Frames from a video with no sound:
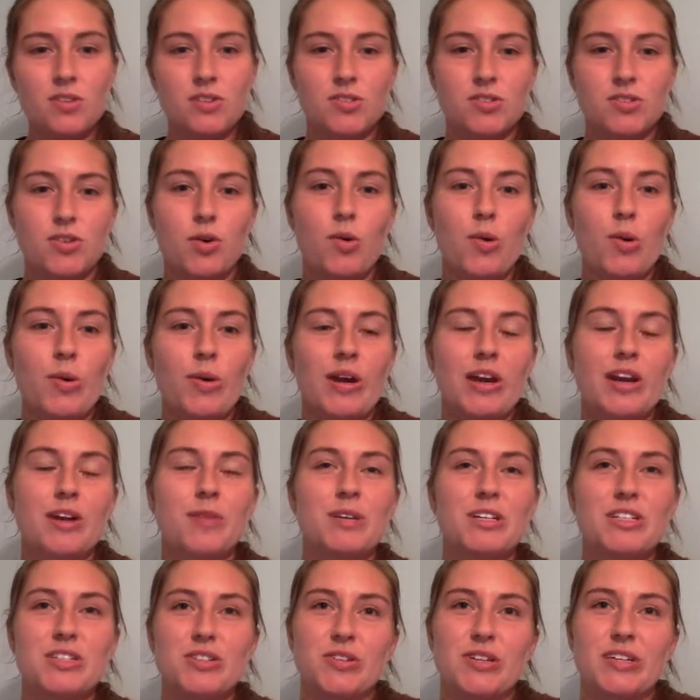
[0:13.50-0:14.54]
So what we're going to
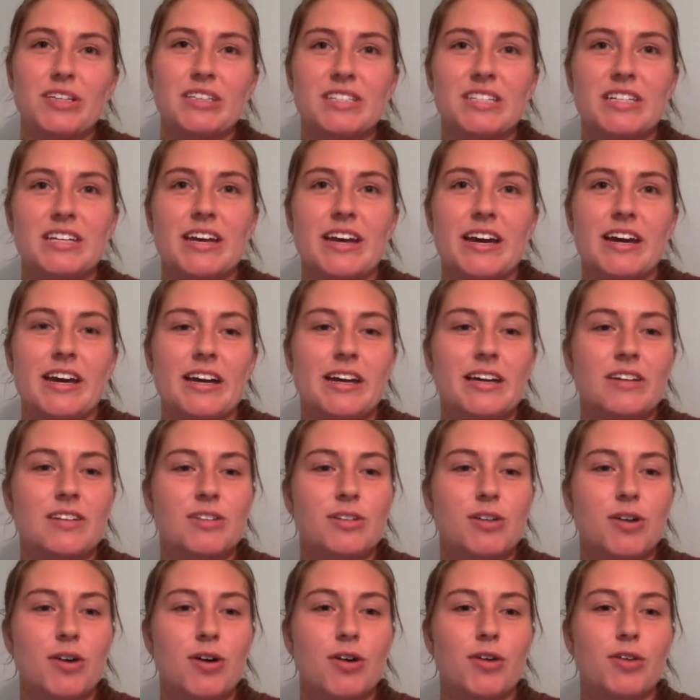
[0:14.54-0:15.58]
be doing today is
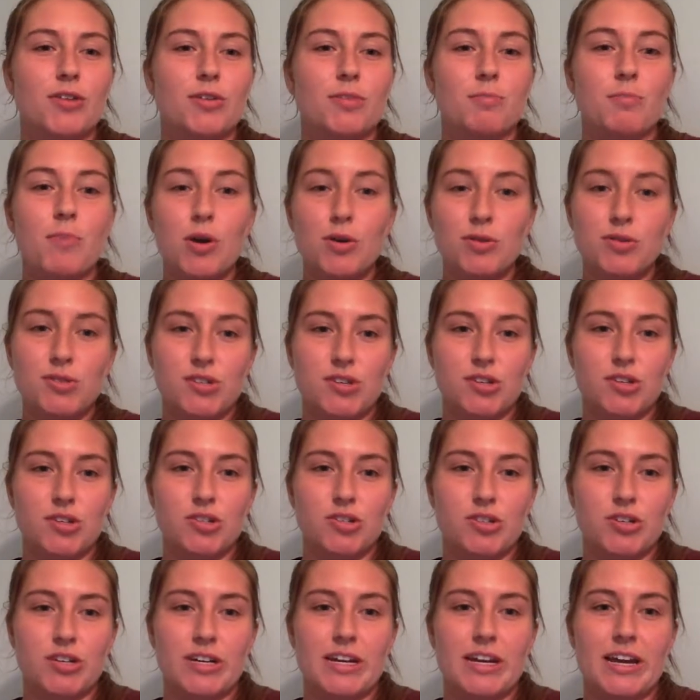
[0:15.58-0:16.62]
called the Mohs
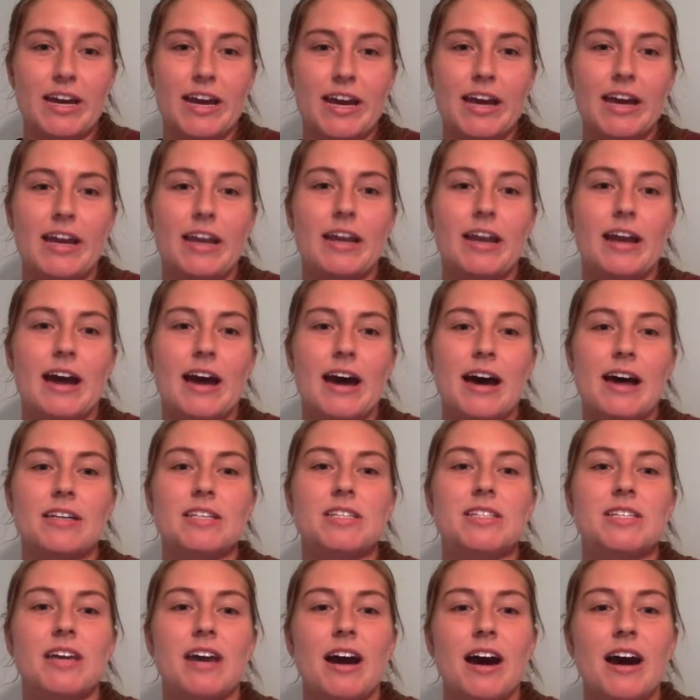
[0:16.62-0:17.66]
surgery, and it has
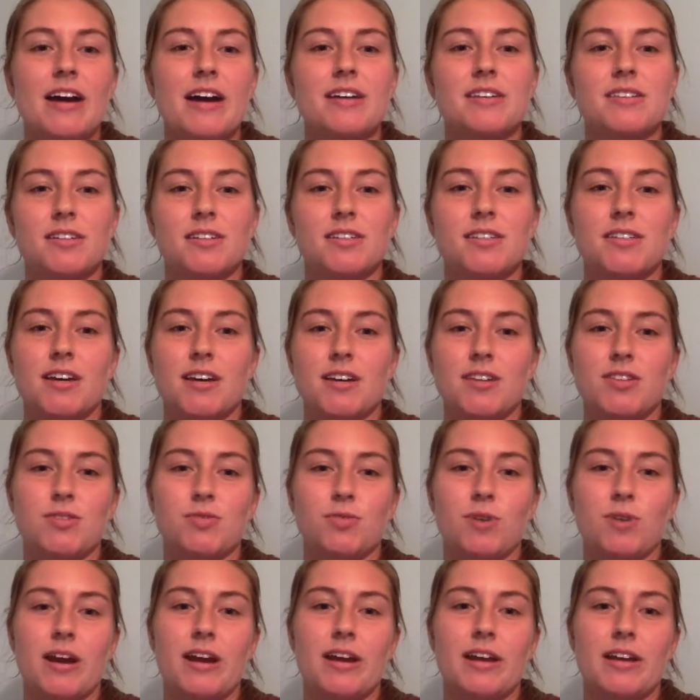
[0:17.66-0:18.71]
the highest success
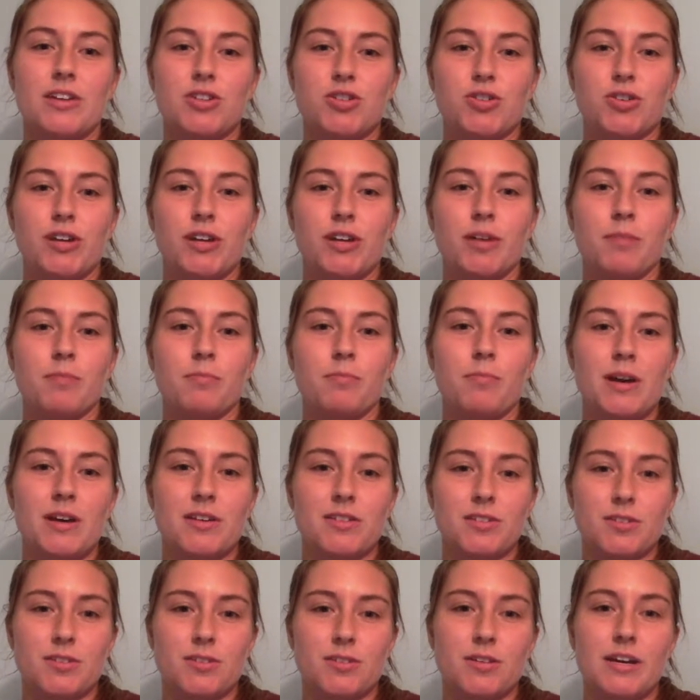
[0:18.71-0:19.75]
rate in treating
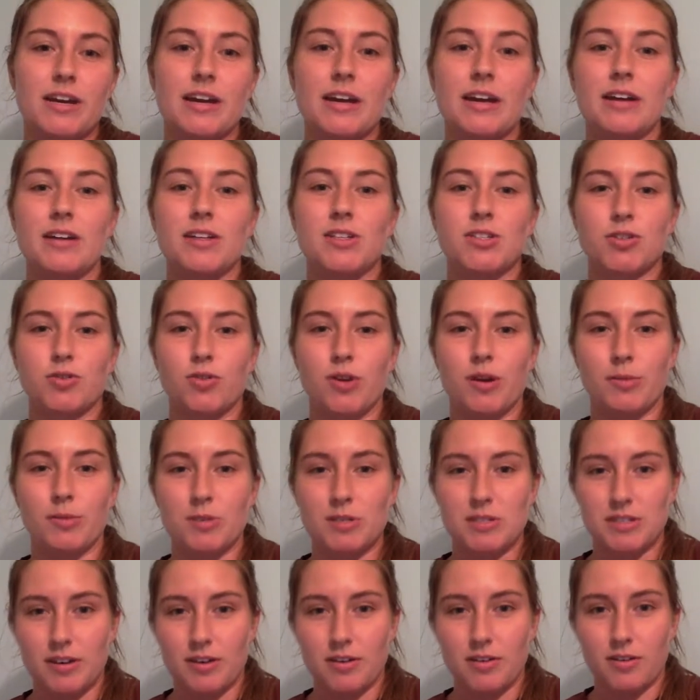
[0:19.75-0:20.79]
basal and squamous
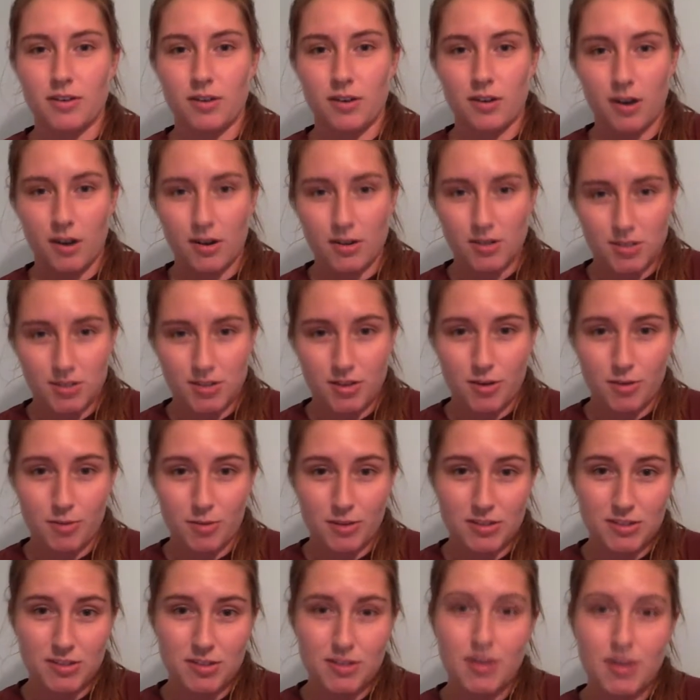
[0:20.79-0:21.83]
cell
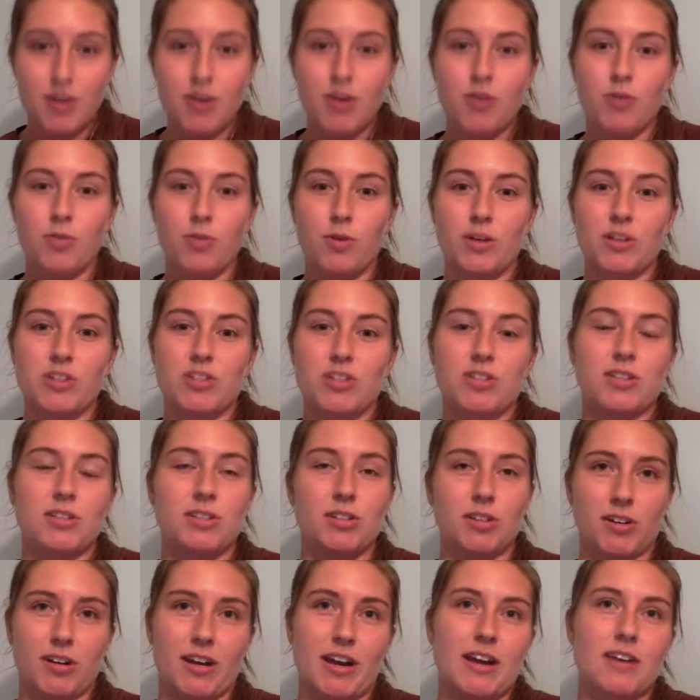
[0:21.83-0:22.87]
carcinomas, which in
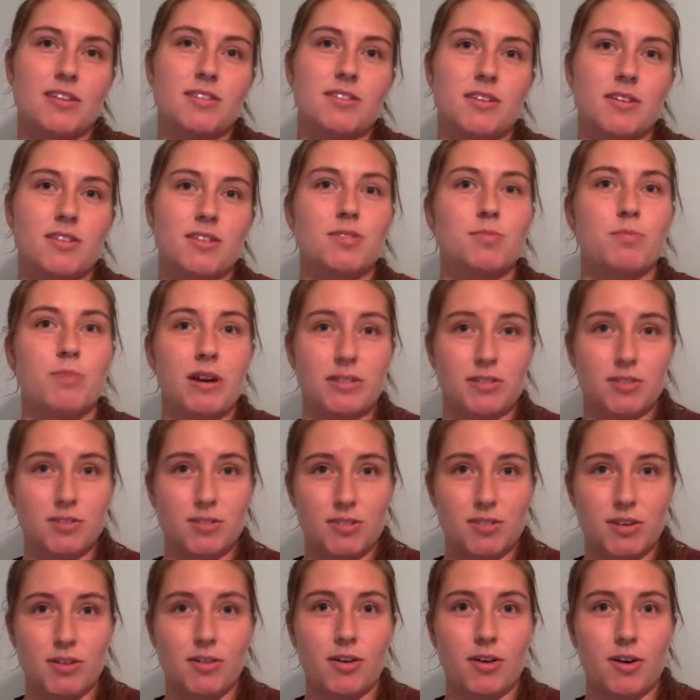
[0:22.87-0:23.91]
your case is basal
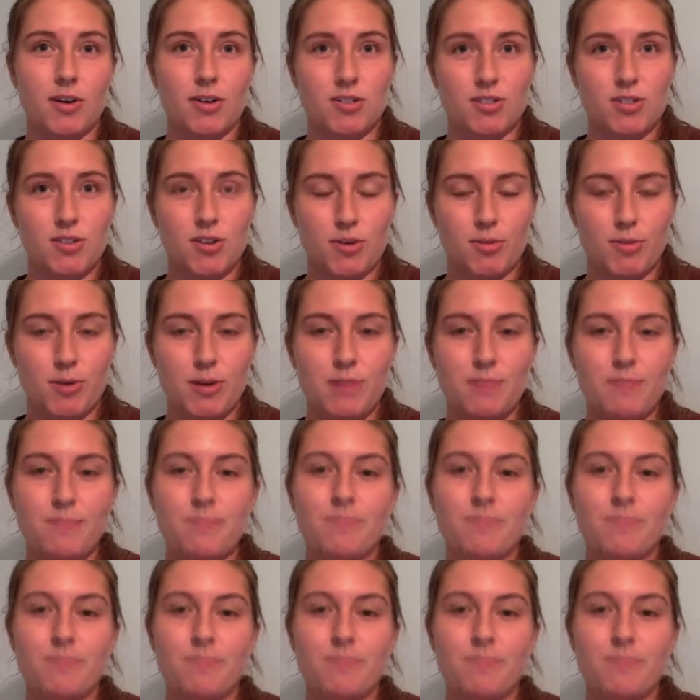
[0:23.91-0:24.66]
cell carcinoma.